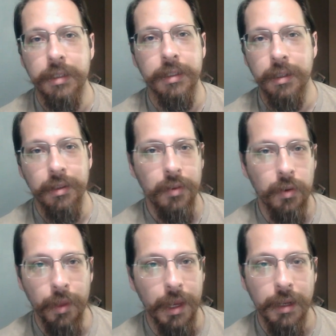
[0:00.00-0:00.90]
it until it's
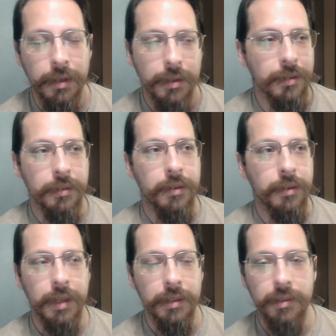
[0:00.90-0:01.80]
too late,
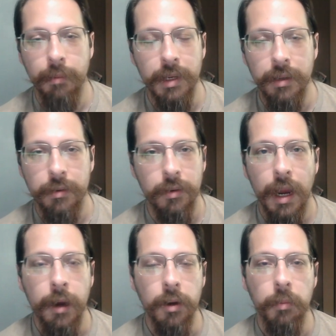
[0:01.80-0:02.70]
and then somebody's
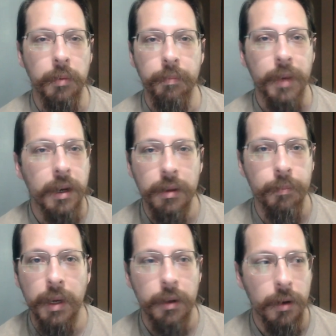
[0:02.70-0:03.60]
cracking him a, butter,
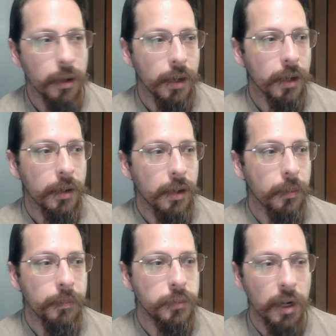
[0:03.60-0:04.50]
but, or a,
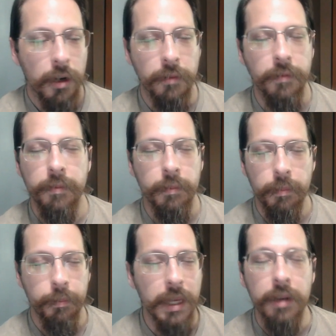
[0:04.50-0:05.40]
a jar of
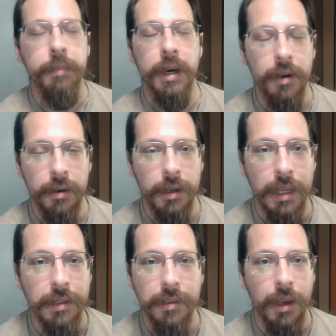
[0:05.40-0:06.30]
peanut butter
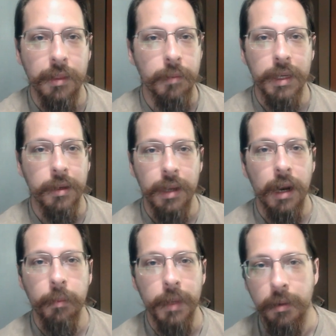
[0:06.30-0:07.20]
inside the
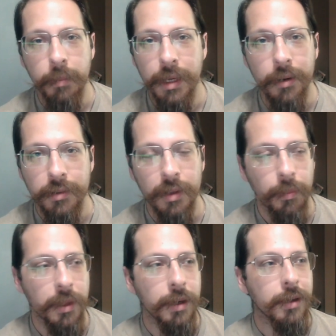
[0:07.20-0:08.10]
Airbnb or
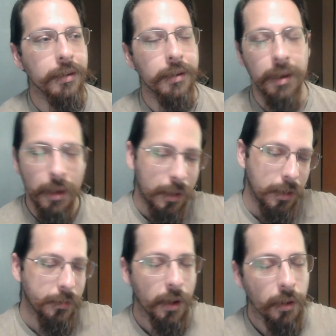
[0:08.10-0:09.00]
something, and
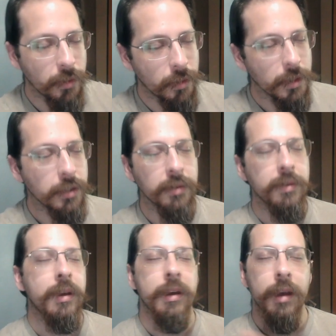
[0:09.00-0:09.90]
you've got all sorts of
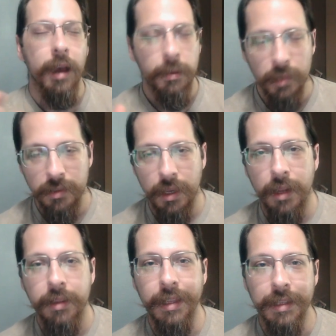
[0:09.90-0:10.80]
issues. I'm just
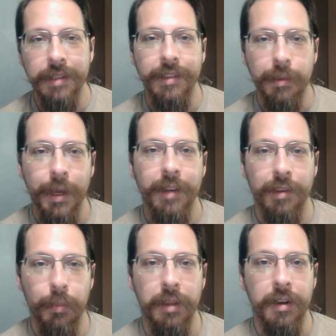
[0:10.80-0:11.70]
saying, like, these seem like
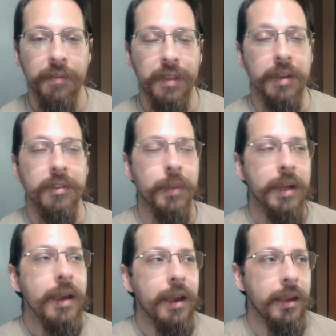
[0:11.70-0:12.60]
simple enough things,
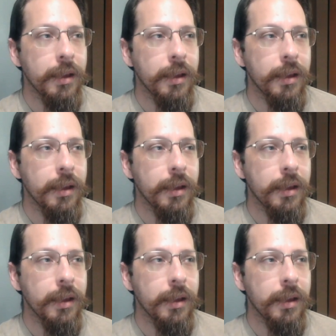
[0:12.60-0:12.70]
but